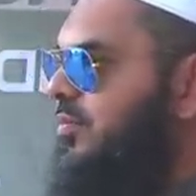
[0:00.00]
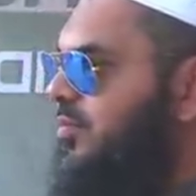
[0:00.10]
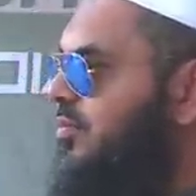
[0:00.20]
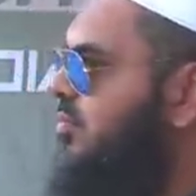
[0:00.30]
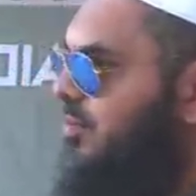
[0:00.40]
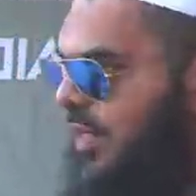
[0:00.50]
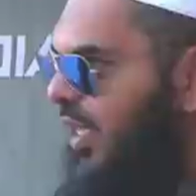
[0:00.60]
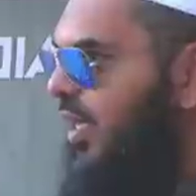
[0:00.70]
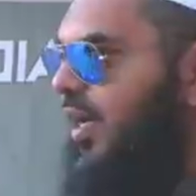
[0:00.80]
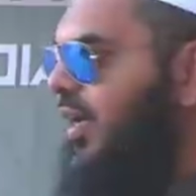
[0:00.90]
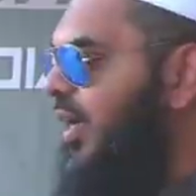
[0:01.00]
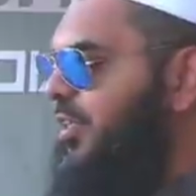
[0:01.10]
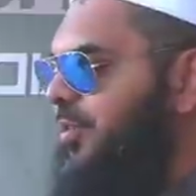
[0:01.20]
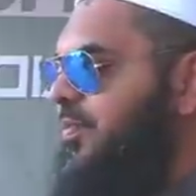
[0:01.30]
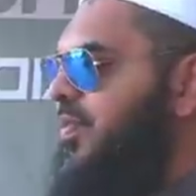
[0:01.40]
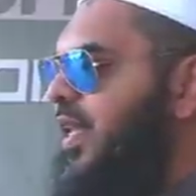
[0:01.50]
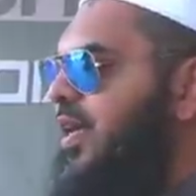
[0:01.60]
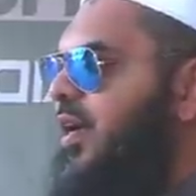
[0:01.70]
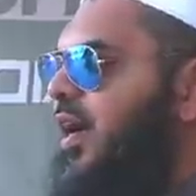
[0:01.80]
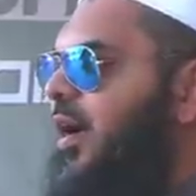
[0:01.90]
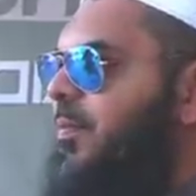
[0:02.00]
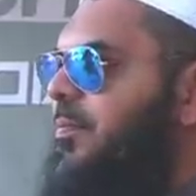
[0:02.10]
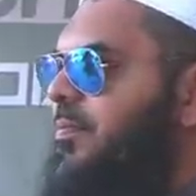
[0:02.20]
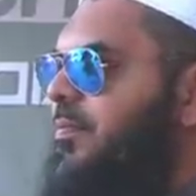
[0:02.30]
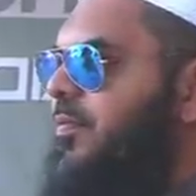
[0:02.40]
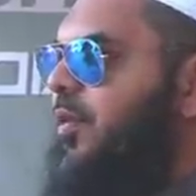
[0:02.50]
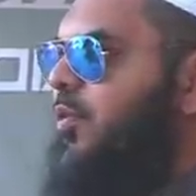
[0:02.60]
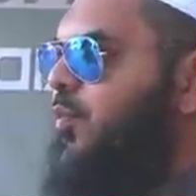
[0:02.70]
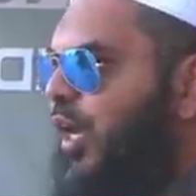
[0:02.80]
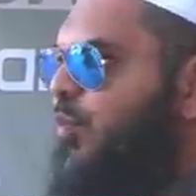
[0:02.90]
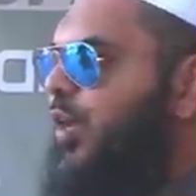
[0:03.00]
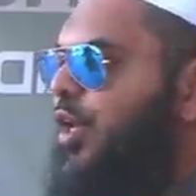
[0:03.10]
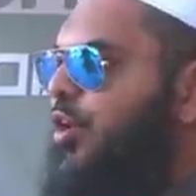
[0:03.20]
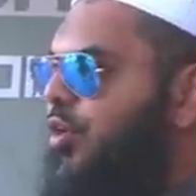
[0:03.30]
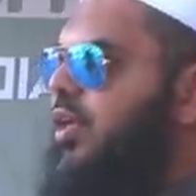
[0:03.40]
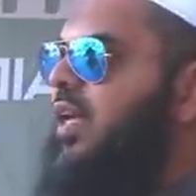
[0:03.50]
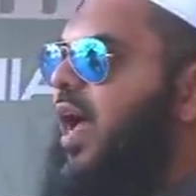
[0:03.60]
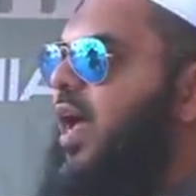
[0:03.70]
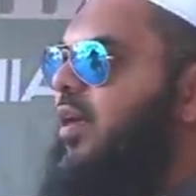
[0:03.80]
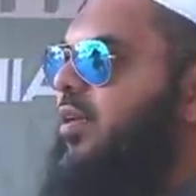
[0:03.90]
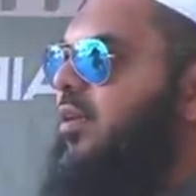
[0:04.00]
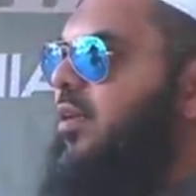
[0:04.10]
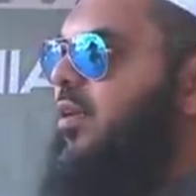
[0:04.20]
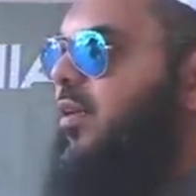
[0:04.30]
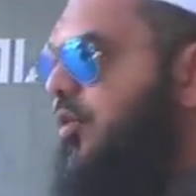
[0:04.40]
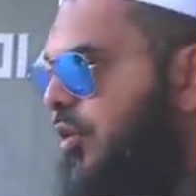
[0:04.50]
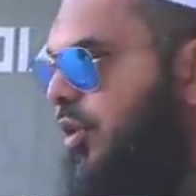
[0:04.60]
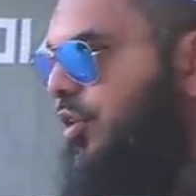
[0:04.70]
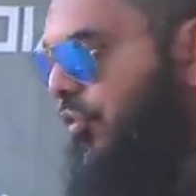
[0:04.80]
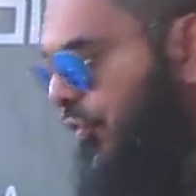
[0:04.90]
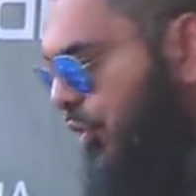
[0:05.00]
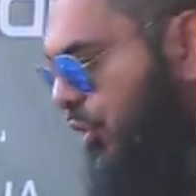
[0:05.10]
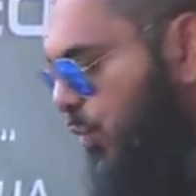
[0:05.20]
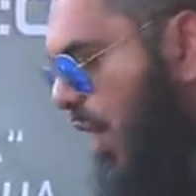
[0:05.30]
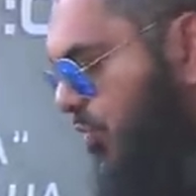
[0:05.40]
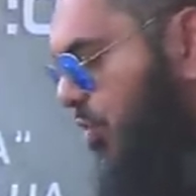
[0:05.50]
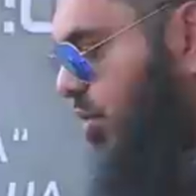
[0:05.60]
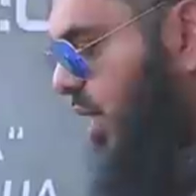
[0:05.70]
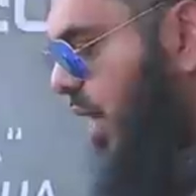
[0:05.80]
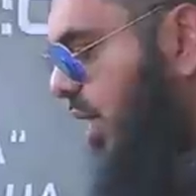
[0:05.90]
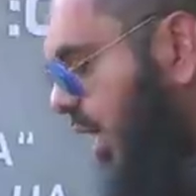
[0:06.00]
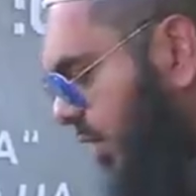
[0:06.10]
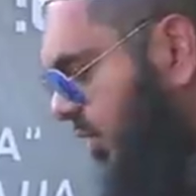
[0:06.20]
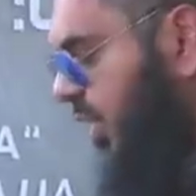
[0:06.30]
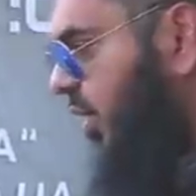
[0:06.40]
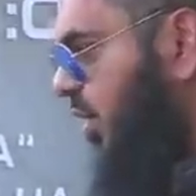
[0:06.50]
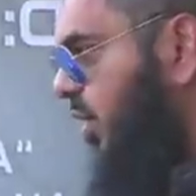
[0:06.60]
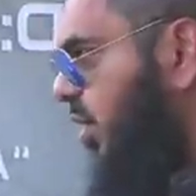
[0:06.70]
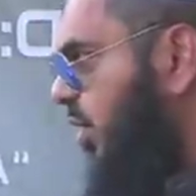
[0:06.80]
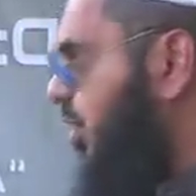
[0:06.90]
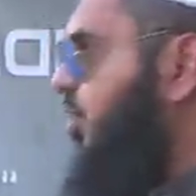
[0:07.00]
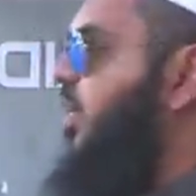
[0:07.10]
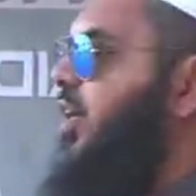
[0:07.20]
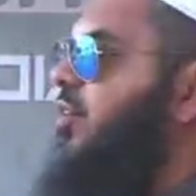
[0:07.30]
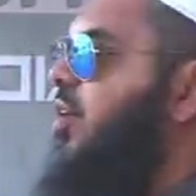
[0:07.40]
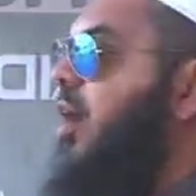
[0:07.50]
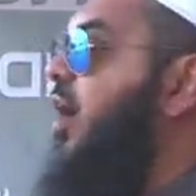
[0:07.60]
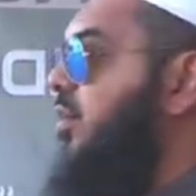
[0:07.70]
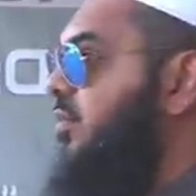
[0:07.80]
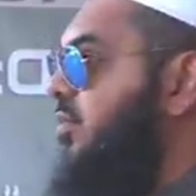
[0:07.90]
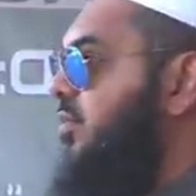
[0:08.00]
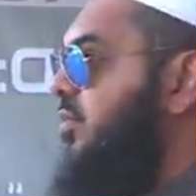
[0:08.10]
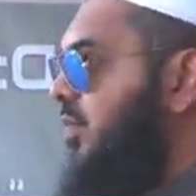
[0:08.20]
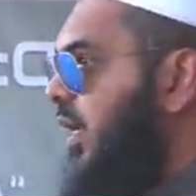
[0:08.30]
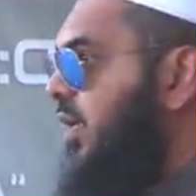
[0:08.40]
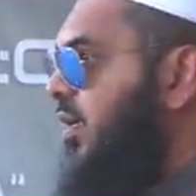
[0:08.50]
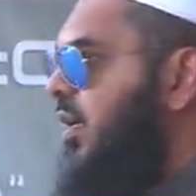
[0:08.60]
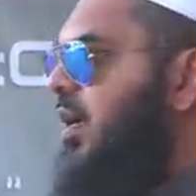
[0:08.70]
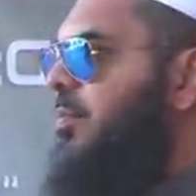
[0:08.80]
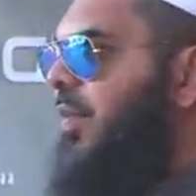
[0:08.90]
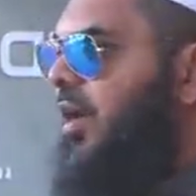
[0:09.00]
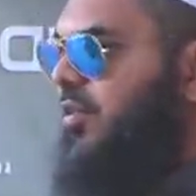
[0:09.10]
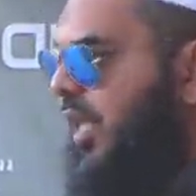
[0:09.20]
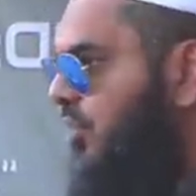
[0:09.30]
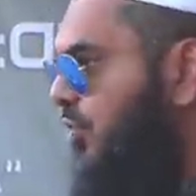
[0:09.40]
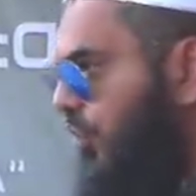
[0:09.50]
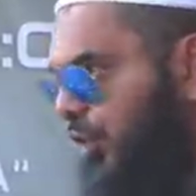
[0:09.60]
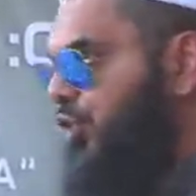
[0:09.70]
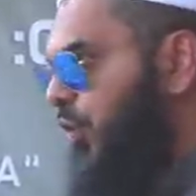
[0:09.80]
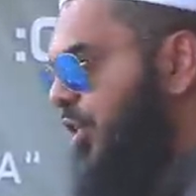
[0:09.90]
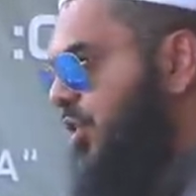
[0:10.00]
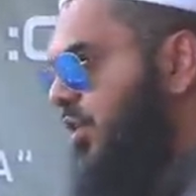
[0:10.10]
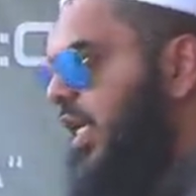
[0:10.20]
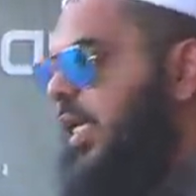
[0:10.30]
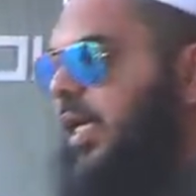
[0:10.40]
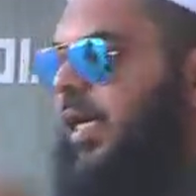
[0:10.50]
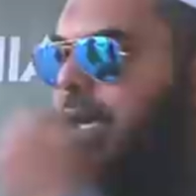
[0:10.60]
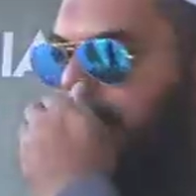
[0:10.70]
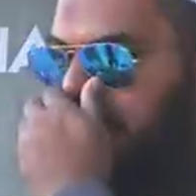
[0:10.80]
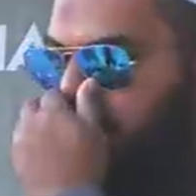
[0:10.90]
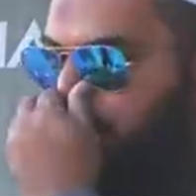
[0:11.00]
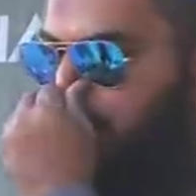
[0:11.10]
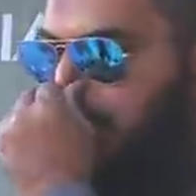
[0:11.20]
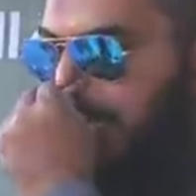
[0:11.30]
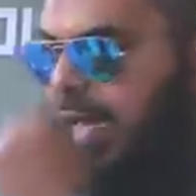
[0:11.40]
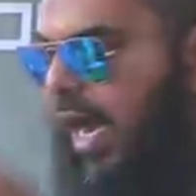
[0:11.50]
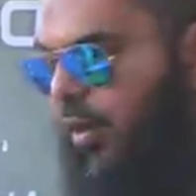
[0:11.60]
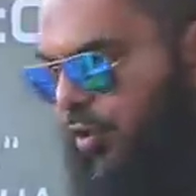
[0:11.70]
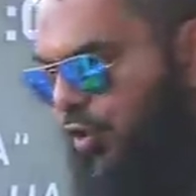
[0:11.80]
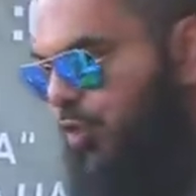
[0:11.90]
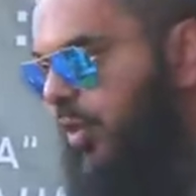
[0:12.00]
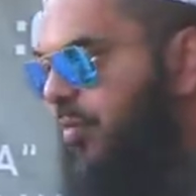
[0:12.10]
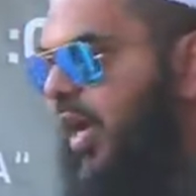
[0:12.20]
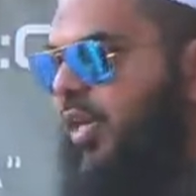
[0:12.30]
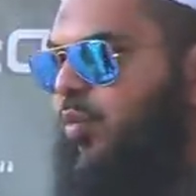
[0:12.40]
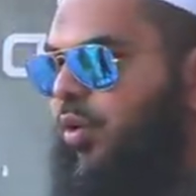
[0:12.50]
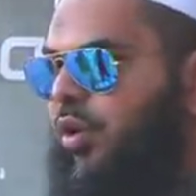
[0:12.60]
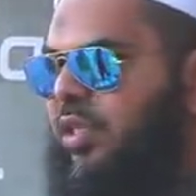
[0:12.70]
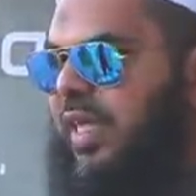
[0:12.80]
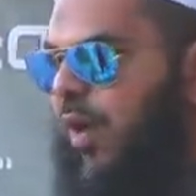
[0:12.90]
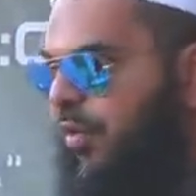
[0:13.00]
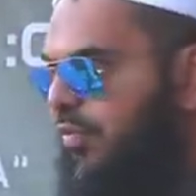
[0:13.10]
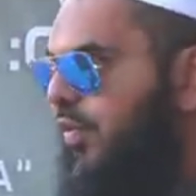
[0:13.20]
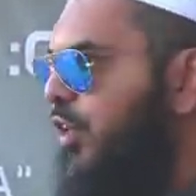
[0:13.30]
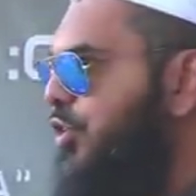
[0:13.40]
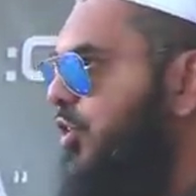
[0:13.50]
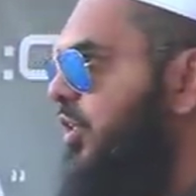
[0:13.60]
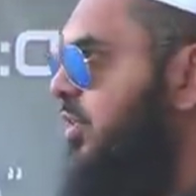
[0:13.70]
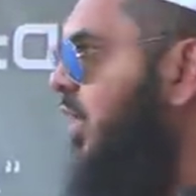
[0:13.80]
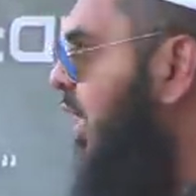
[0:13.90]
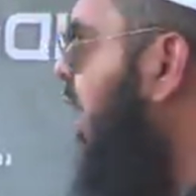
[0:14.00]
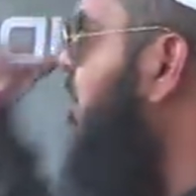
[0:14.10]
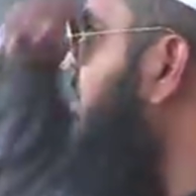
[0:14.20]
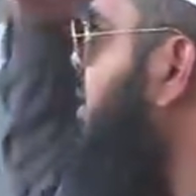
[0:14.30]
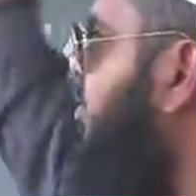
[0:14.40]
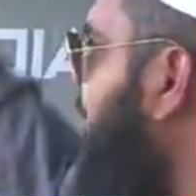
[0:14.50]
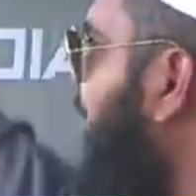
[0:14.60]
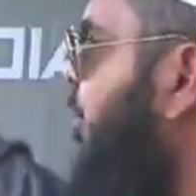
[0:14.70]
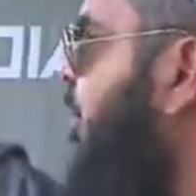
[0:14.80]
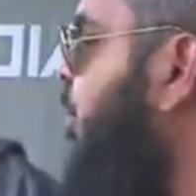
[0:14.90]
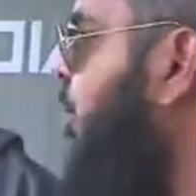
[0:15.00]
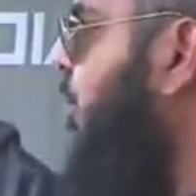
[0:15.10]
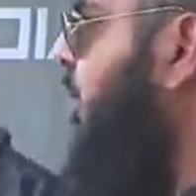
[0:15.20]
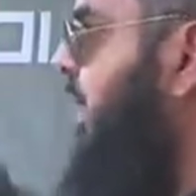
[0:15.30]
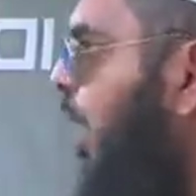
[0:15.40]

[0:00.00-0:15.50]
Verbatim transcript: says true. Yeah, I got you. Um, when we look at the first thing we have to look at is there a creator or not, right? That's the first question, right? And if we look at how the human body works, how it functions, how the environment works,